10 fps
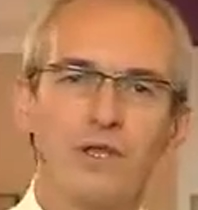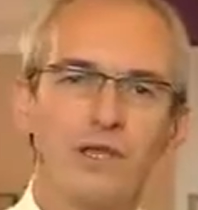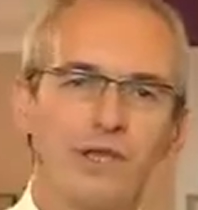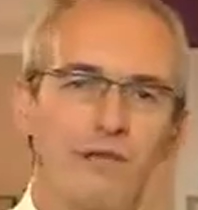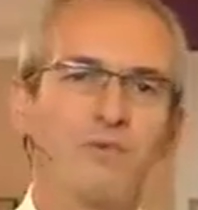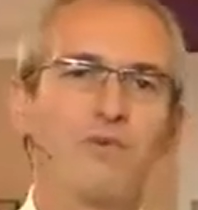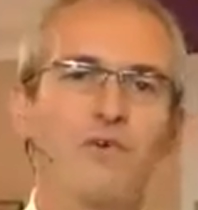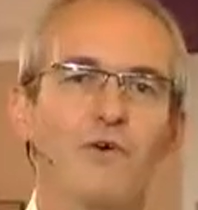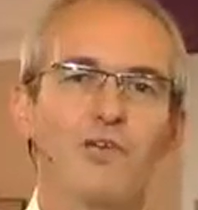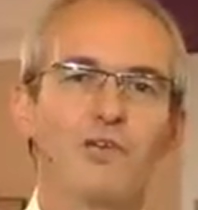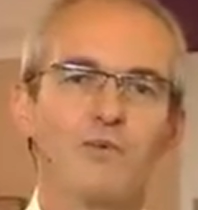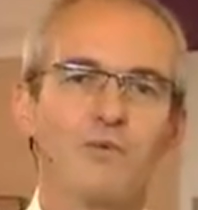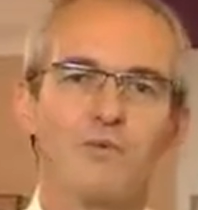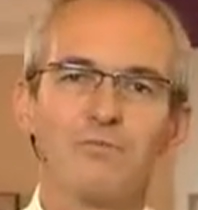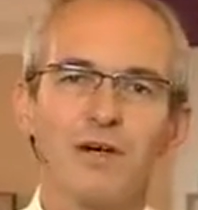when they come before the
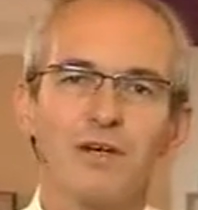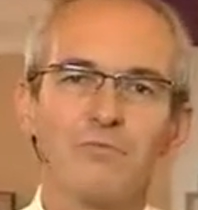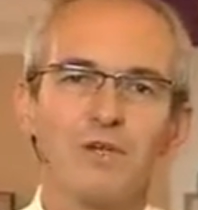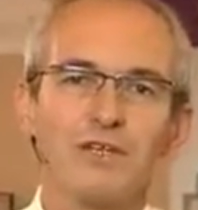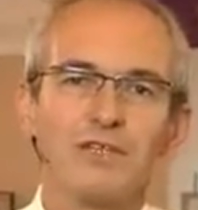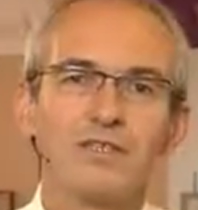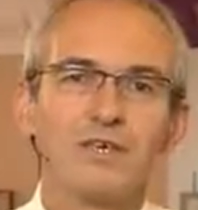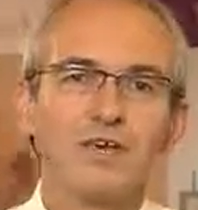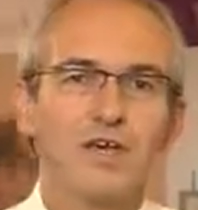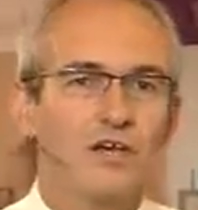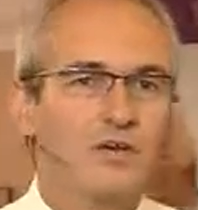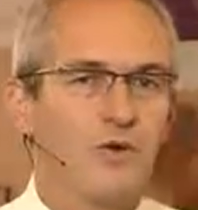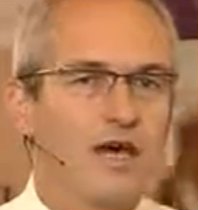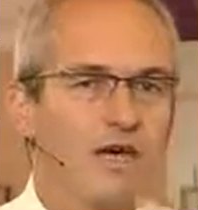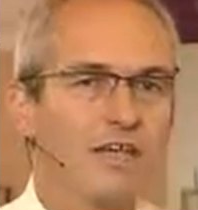European Parliament, you
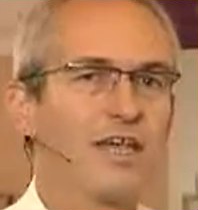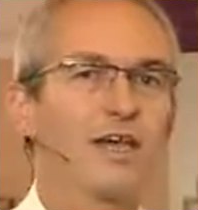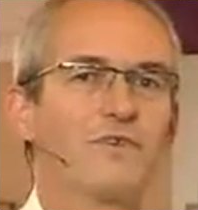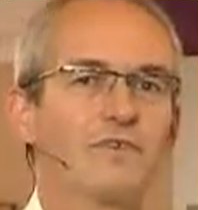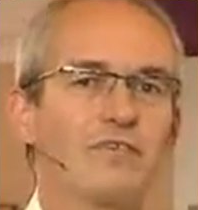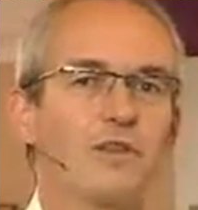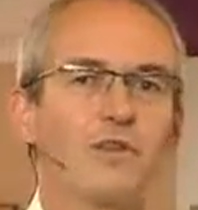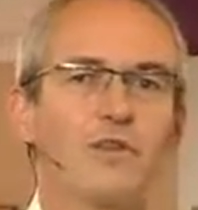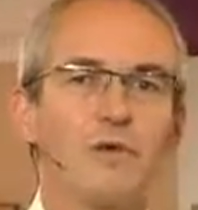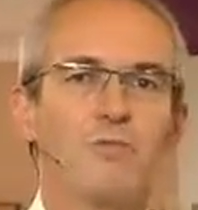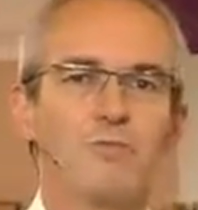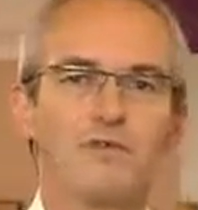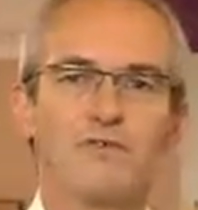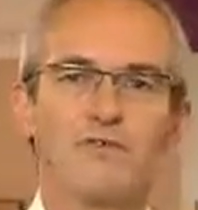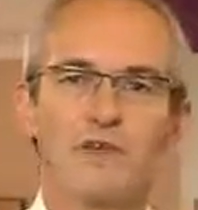hardly ever see all the
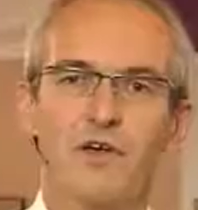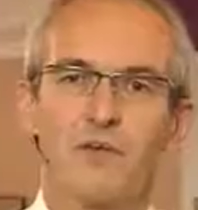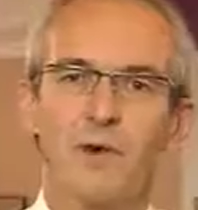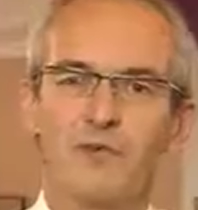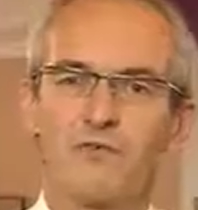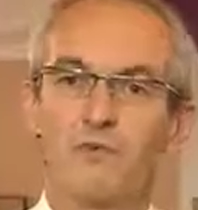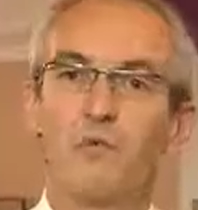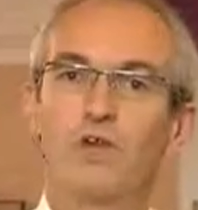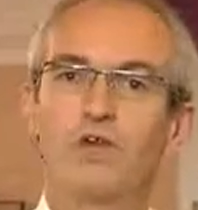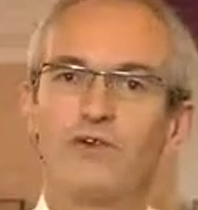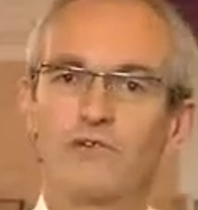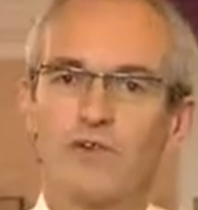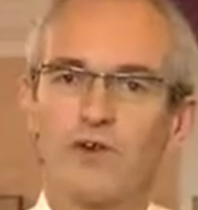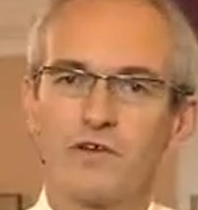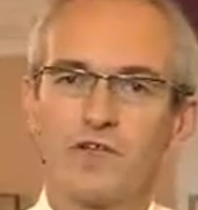members from one
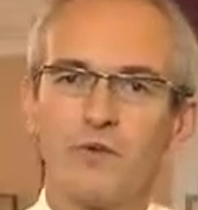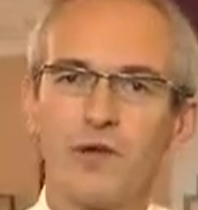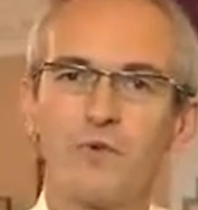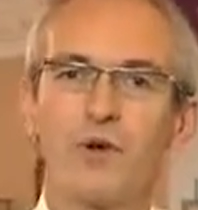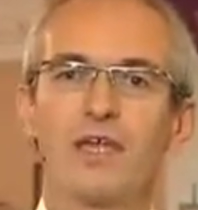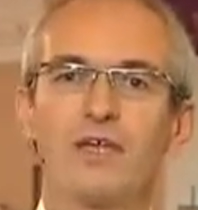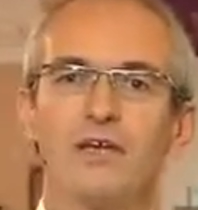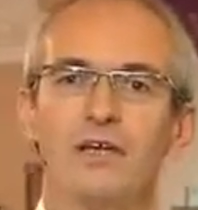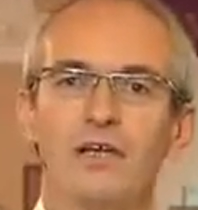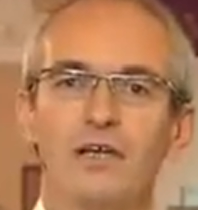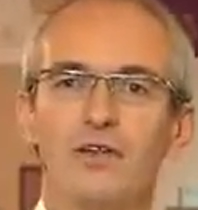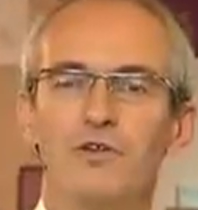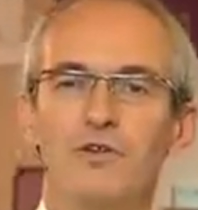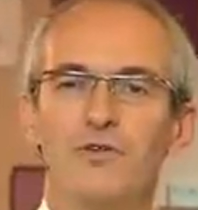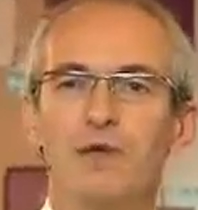country voting one way
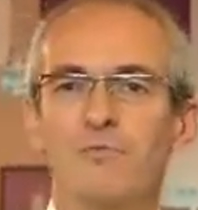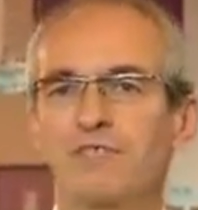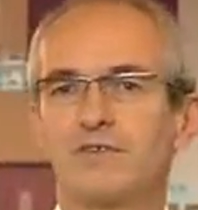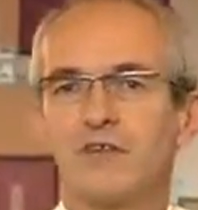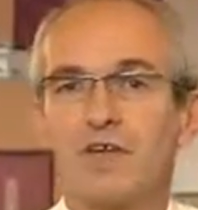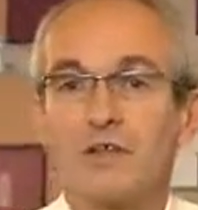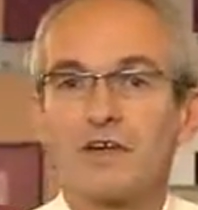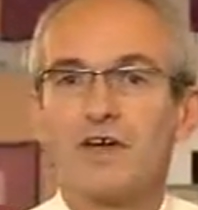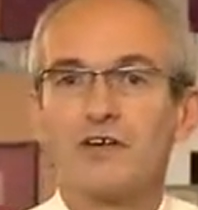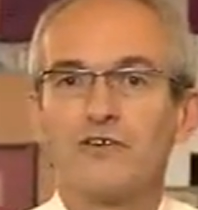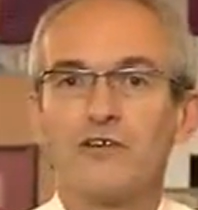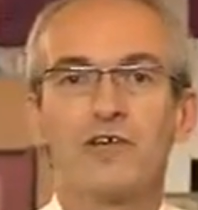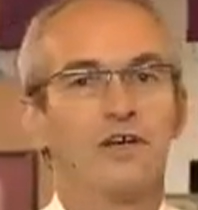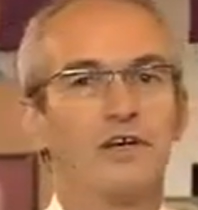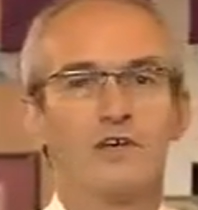and all the members of another
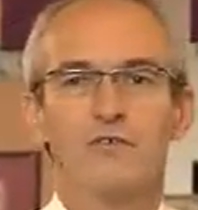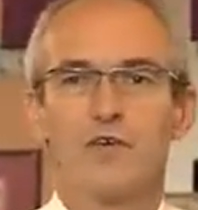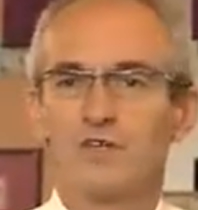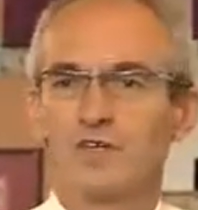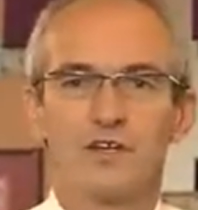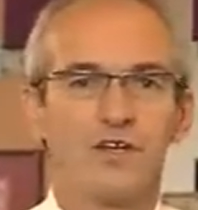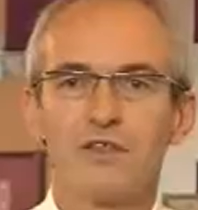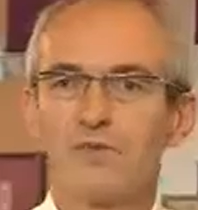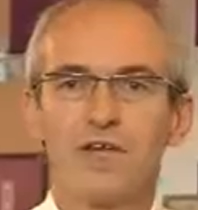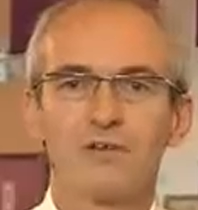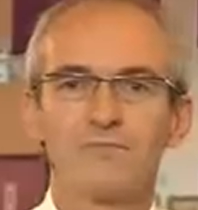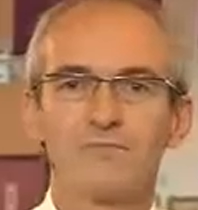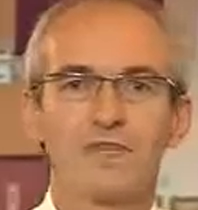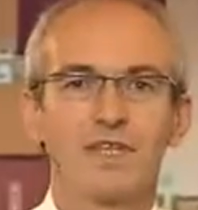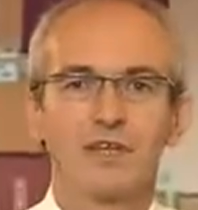country voting another way.
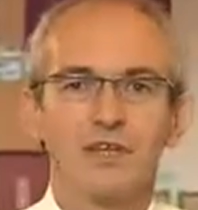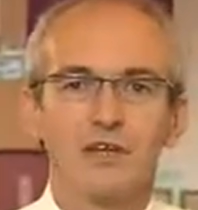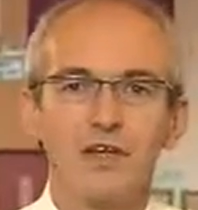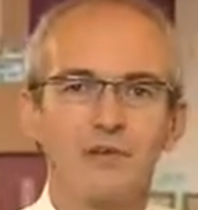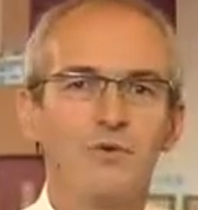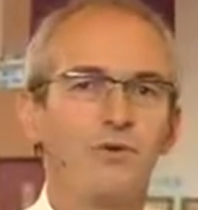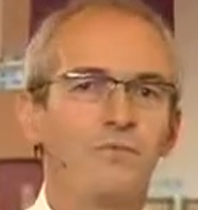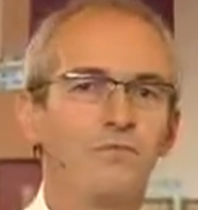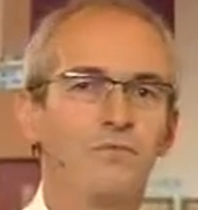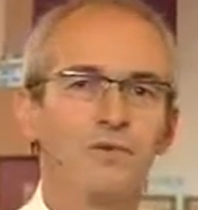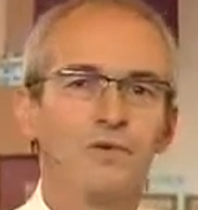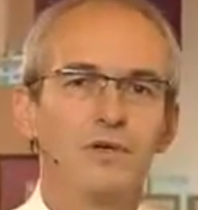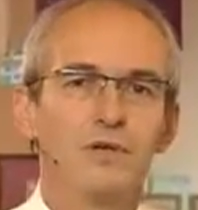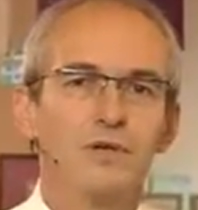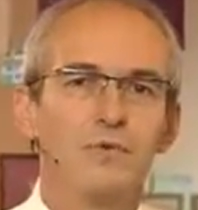No,
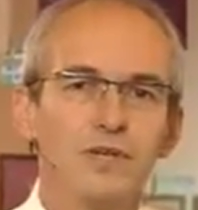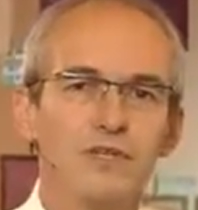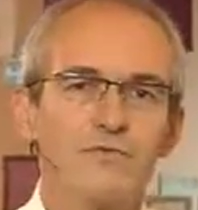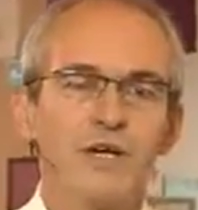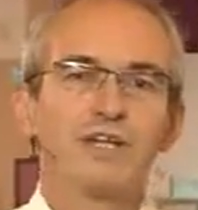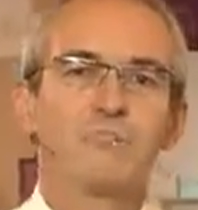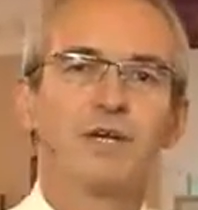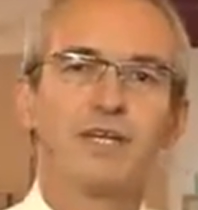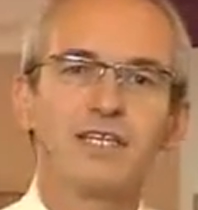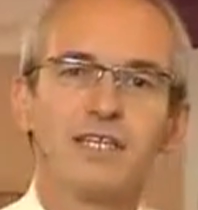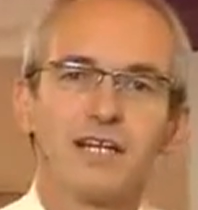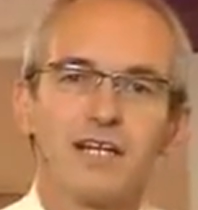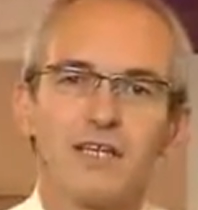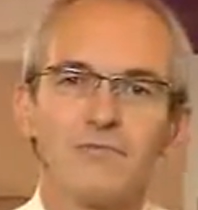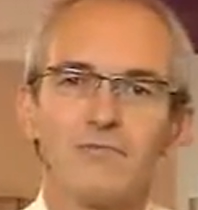we divide
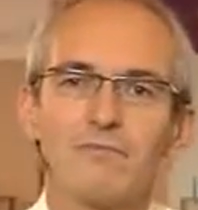politically,